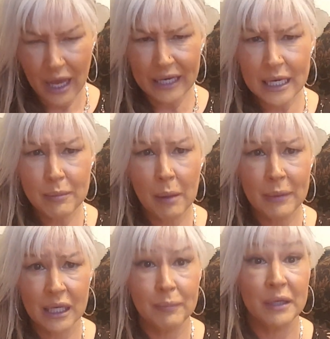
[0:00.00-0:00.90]
I keep my
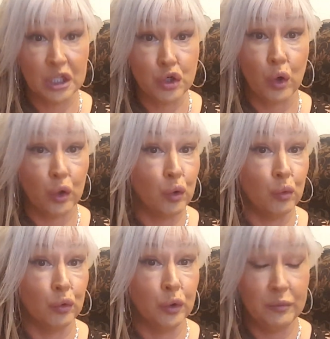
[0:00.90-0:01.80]
makeup in a dark,
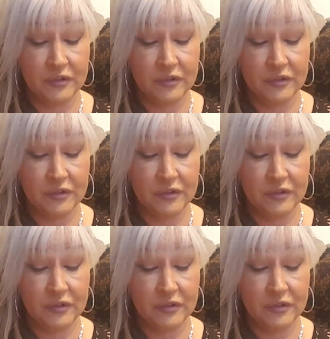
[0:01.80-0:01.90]
cool room,